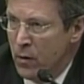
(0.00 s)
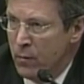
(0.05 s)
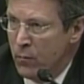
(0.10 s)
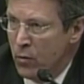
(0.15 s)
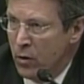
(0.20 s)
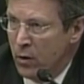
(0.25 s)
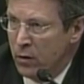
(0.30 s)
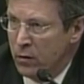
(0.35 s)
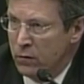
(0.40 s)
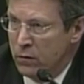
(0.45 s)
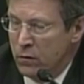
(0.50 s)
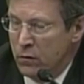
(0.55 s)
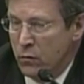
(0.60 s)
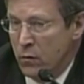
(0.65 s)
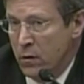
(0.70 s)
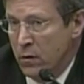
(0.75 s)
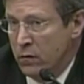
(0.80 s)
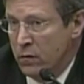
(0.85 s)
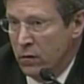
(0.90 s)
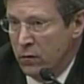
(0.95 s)
markets, the
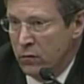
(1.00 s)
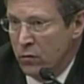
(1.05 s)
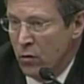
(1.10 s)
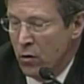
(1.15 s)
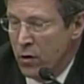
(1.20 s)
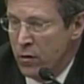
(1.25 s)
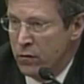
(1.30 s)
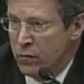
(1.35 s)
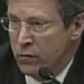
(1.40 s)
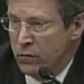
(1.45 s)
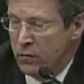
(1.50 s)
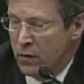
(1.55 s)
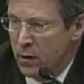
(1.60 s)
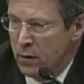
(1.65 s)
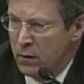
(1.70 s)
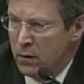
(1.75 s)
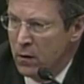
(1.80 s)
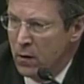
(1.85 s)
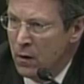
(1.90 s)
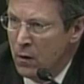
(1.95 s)
26 largest, and
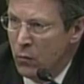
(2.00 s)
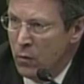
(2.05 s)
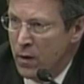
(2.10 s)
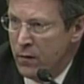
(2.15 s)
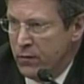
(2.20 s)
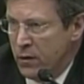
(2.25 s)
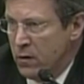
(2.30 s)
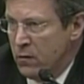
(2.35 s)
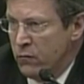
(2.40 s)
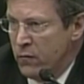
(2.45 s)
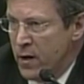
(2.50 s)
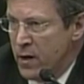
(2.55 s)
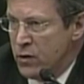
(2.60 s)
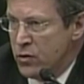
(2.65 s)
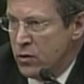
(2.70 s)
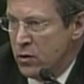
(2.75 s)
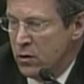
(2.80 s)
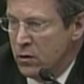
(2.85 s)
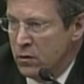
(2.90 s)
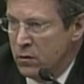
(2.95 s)
we have a
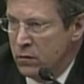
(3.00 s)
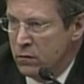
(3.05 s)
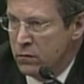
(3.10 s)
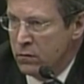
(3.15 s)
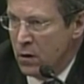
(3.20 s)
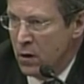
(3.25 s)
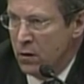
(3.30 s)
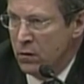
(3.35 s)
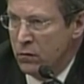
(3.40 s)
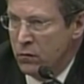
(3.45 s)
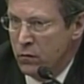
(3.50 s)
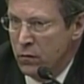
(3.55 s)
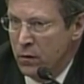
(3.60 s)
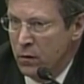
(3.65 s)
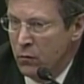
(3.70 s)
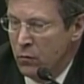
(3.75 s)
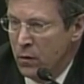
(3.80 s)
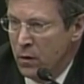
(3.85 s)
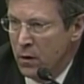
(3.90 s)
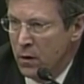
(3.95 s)
convention in this country
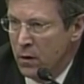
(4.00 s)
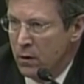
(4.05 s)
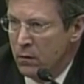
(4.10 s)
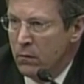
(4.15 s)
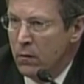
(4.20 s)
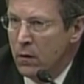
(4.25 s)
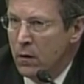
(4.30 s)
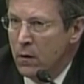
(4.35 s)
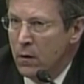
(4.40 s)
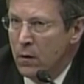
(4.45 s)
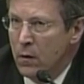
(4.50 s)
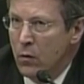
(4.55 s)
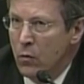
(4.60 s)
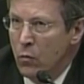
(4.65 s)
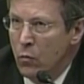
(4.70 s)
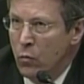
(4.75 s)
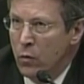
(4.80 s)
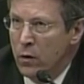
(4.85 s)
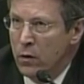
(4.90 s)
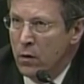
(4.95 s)
where
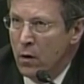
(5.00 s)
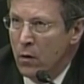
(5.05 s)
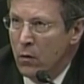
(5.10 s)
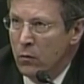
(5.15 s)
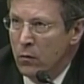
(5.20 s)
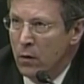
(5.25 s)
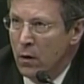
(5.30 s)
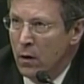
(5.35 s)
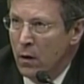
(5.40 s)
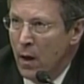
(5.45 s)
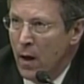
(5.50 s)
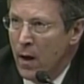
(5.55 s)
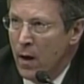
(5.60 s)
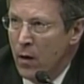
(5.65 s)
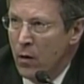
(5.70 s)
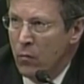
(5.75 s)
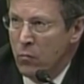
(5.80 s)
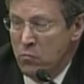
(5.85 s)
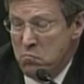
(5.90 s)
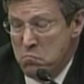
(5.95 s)
we don't
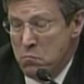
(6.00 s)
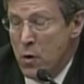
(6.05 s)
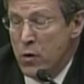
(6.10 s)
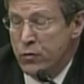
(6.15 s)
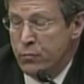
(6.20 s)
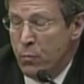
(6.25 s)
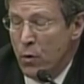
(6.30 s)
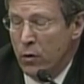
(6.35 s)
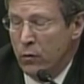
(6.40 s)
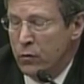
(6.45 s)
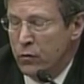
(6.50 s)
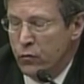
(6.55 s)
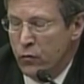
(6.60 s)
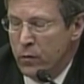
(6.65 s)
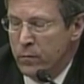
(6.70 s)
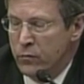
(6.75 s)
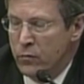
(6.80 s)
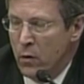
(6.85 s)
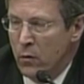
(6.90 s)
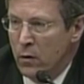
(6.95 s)
allow, most brokerage
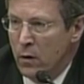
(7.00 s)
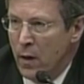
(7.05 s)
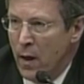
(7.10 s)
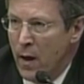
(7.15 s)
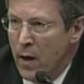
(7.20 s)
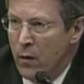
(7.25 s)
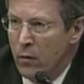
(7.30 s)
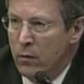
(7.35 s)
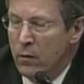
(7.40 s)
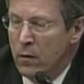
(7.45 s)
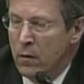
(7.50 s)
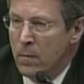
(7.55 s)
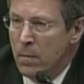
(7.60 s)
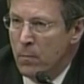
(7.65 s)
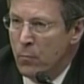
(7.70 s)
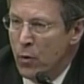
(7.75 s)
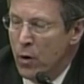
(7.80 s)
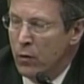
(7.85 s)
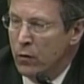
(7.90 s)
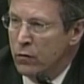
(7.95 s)
firms don't allow
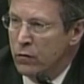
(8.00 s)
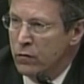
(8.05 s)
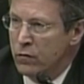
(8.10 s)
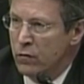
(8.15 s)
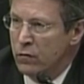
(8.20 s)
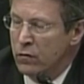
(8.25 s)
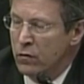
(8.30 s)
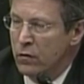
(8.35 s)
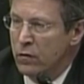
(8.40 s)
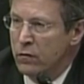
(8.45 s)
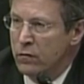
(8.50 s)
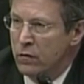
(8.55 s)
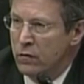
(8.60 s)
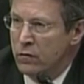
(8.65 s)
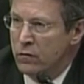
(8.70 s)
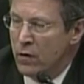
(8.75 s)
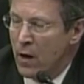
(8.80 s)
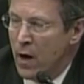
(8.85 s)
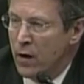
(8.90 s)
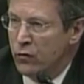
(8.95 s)
brokers to solicit
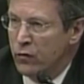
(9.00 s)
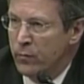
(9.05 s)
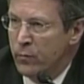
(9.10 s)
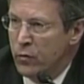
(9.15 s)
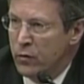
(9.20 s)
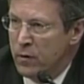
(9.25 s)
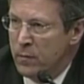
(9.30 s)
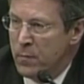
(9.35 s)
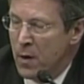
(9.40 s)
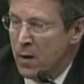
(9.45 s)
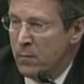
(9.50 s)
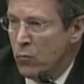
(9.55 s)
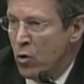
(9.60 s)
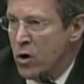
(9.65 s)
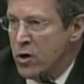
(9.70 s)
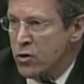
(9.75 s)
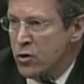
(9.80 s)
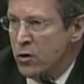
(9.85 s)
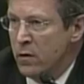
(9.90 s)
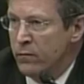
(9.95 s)
stocks or put them on
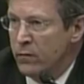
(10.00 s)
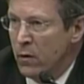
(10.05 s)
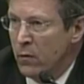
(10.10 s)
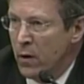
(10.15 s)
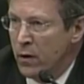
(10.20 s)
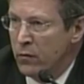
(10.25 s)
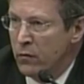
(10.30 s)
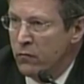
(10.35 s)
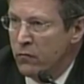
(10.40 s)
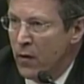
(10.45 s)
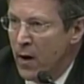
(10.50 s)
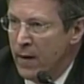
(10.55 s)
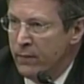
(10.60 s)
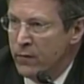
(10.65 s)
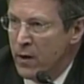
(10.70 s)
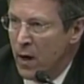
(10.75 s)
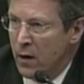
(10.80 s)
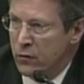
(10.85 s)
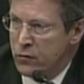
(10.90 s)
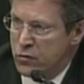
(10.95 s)
margin if they're under
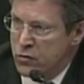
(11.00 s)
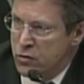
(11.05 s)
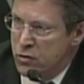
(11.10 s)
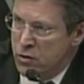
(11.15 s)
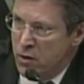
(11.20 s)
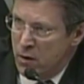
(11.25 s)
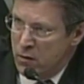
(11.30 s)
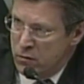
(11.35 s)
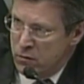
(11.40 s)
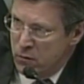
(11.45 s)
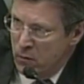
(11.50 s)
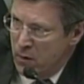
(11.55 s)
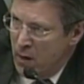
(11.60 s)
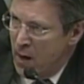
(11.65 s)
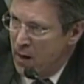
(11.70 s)
$5 a share, so it